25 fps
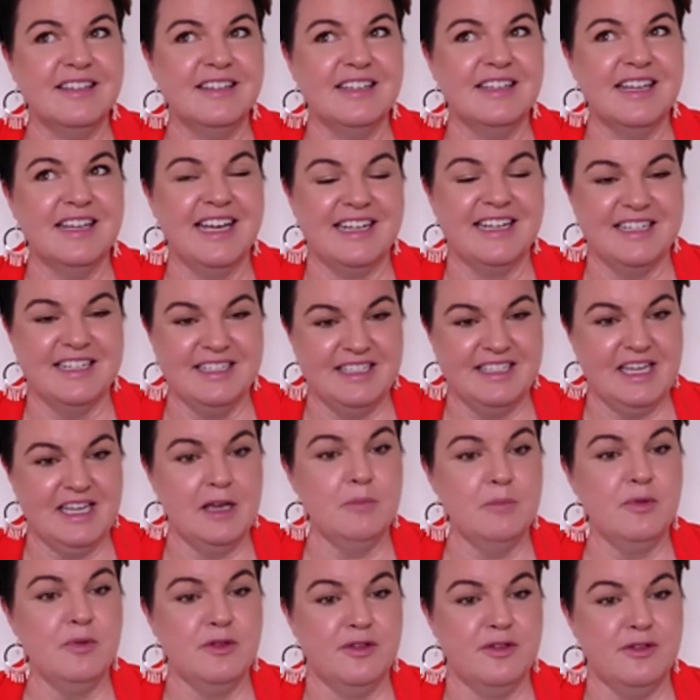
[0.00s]
at a
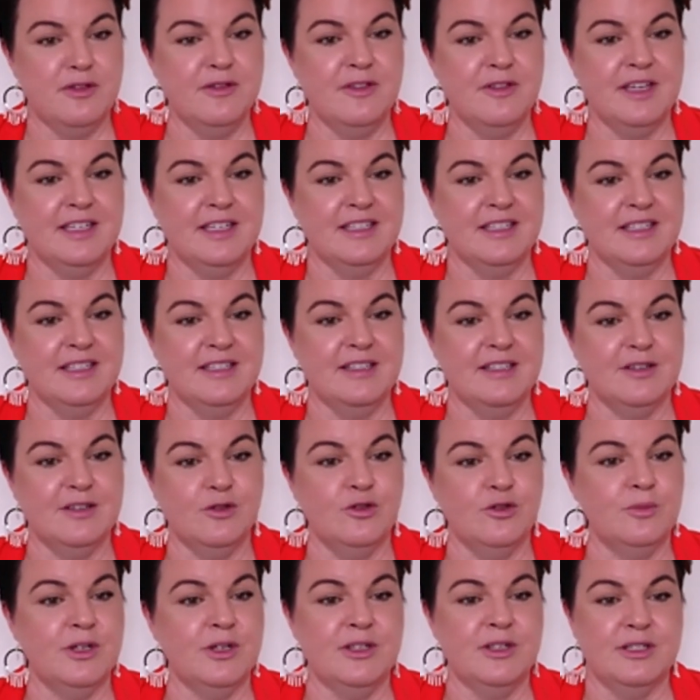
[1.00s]
depth that is
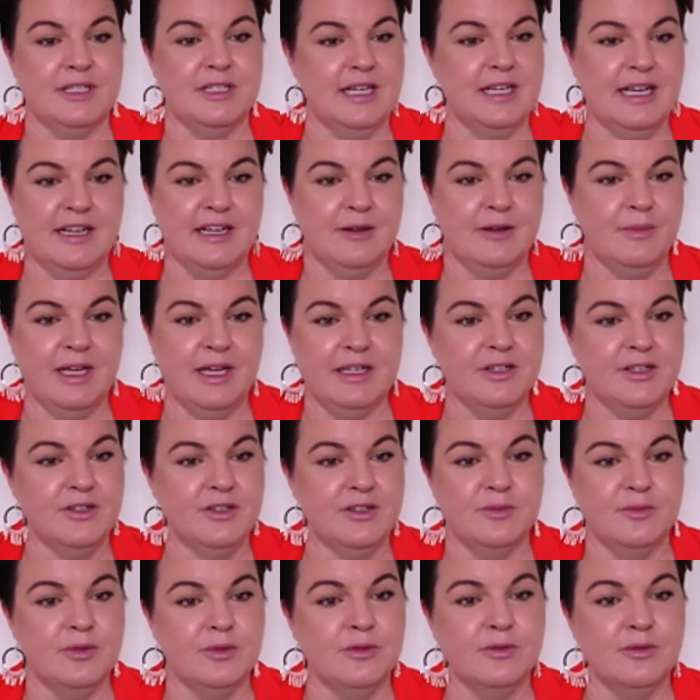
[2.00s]
almost
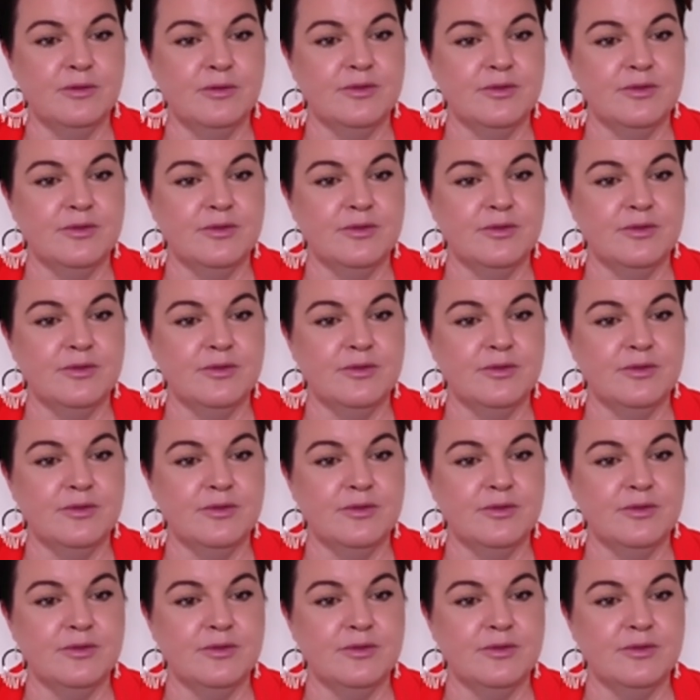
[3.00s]
unimaginable.